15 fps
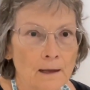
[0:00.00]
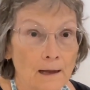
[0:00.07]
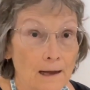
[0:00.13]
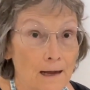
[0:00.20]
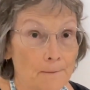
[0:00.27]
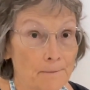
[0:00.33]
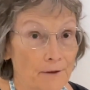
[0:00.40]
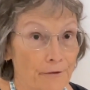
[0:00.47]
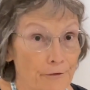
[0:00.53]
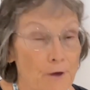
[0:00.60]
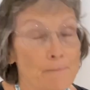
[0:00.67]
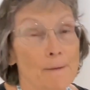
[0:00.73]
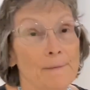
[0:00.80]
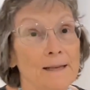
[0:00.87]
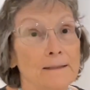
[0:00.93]

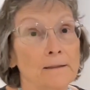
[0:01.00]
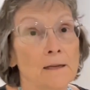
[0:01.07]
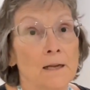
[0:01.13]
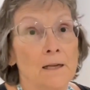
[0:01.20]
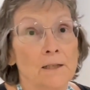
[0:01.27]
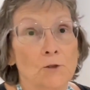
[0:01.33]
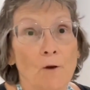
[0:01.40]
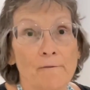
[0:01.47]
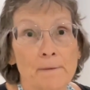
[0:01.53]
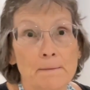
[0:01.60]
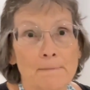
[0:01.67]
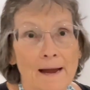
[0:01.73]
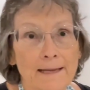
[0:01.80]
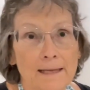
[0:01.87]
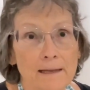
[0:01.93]
Thermomix. So I've been
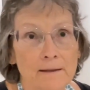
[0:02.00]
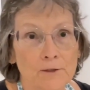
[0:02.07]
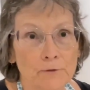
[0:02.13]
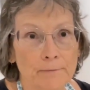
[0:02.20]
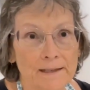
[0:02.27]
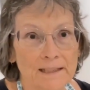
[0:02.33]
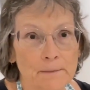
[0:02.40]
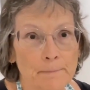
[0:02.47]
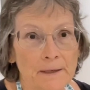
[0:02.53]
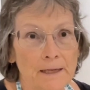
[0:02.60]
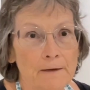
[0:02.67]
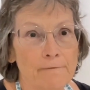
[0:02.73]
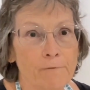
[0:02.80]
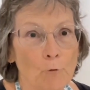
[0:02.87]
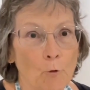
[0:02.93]
making this
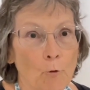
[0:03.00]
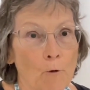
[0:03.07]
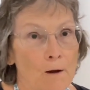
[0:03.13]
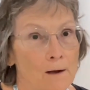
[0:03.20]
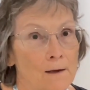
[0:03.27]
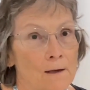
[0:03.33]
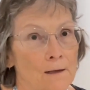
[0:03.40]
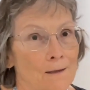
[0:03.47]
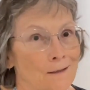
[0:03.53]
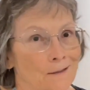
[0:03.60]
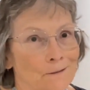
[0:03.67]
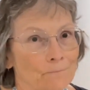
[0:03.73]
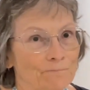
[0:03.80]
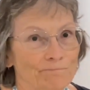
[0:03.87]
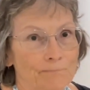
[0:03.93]
recipe for,
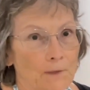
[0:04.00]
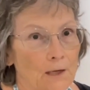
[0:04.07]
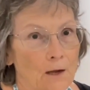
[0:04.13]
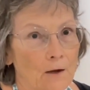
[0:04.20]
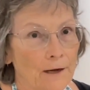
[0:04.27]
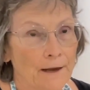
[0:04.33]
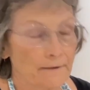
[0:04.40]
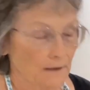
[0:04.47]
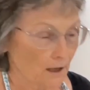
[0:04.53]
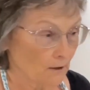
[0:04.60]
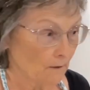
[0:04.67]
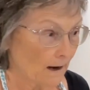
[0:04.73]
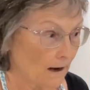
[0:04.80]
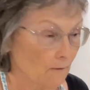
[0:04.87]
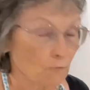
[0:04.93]
I don't
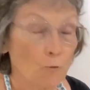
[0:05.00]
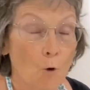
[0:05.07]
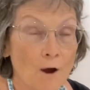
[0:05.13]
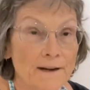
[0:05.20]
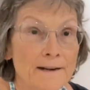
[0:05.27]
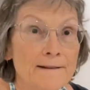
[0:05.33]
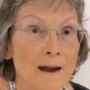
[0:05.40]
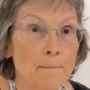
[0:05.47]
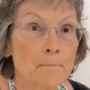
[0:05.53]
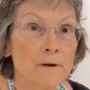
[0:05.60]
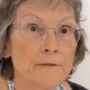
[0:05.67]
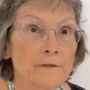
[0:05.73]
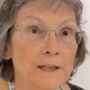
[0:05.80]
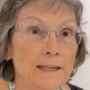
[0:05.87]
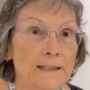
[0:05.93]
know, quite a number
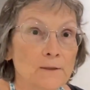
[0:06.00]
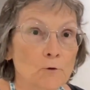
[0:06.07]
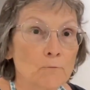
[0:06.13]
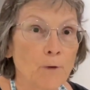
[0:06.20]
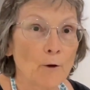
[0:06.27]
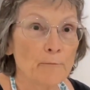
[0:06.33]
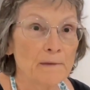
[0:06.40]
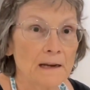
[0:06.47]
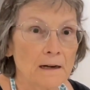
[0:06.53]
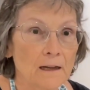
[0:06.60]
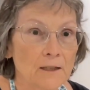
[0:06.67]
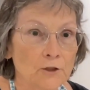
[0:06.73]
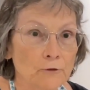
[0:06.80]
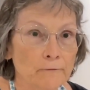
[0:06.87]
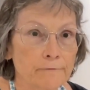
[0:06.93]
of years. It would probably be
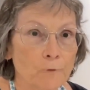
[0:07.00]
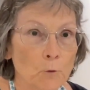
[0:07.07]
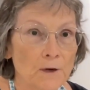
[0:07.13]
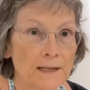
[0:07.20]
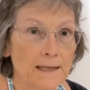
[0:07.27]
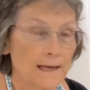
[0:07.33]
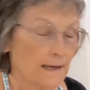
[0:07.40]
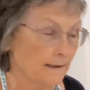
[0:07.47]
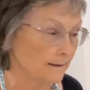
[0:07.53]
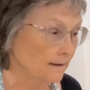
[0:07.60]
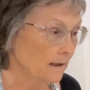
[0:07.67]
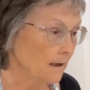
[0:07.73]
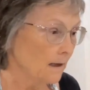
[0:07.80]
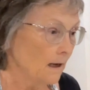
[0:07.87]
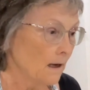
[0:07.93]
close on 40 years.
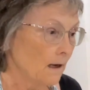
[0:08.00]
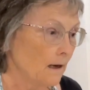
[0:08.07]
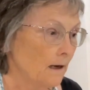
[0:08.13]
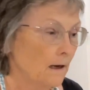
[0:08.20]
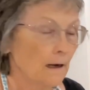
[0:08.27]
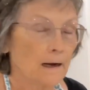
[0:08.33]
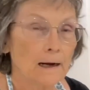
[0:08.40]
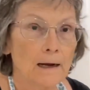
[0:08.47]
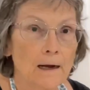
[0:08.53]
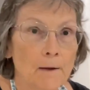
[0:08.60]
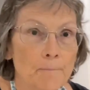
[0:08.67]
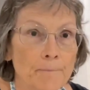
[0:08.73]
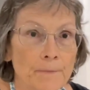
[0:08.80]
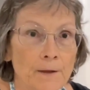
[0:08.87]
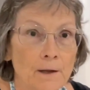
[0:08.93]

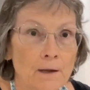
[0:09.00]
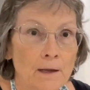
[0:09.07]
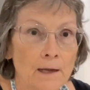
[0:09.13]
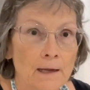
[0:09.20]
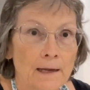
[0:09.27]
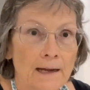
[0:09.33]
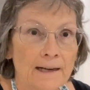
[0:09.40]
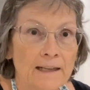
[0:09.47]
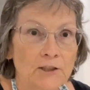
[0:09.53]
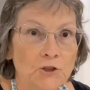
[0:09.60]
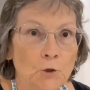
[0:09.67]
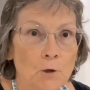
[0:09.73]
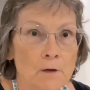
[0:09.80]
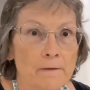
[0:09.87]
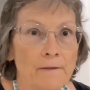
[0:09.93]
And it
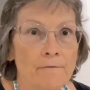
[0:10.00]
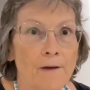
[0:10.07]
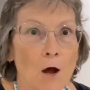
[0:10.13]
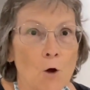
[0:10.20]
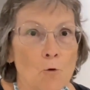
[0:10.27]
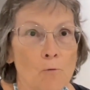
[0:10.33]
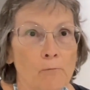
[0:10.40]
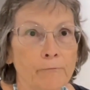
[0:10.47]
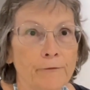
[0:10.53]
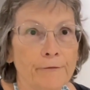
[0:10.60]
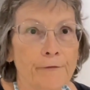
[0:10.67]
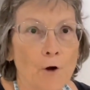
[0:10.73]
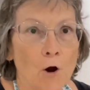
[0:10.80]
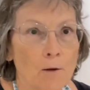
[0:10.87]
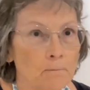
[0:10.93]
sort of evolved
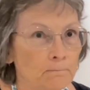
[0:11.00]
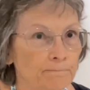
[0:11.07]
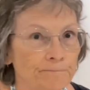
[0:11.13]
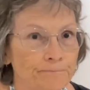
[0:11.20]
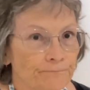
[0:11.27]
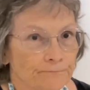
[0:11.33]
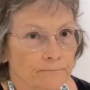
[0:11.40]
from